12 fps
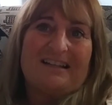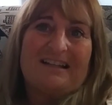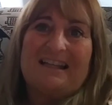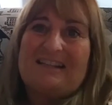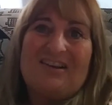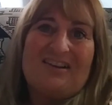
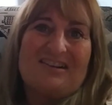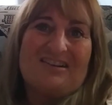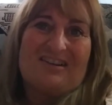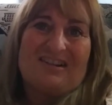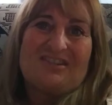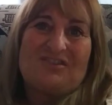That's all it
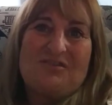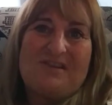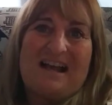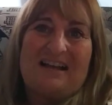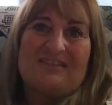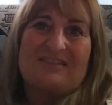costs.
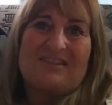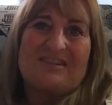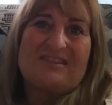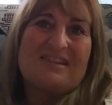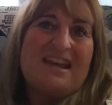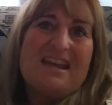$2
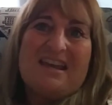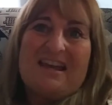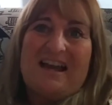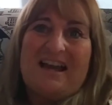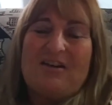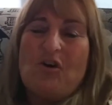because
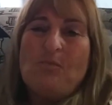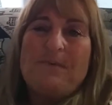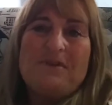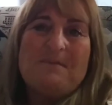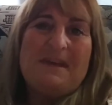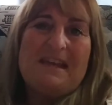I
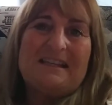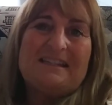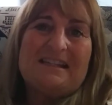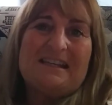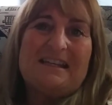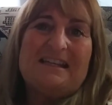opened the
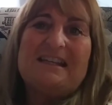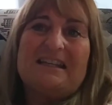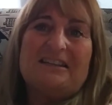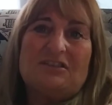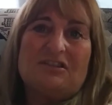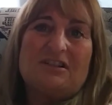magazine
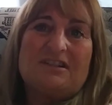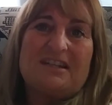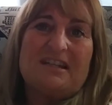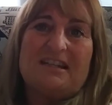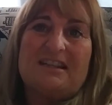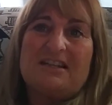and looked
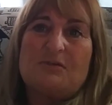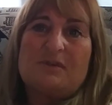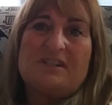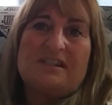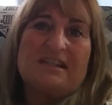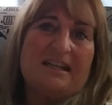and there
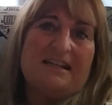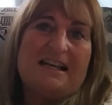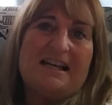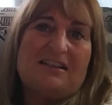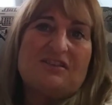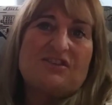was
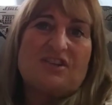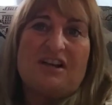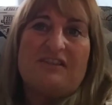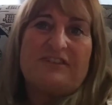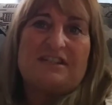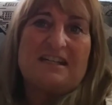$10
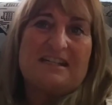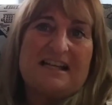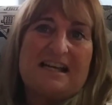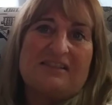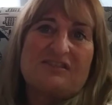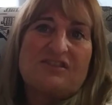off of
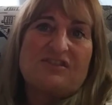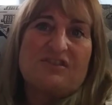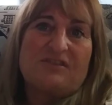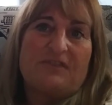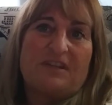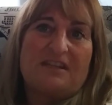$10
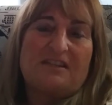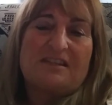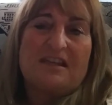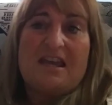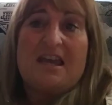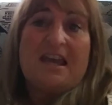certificates.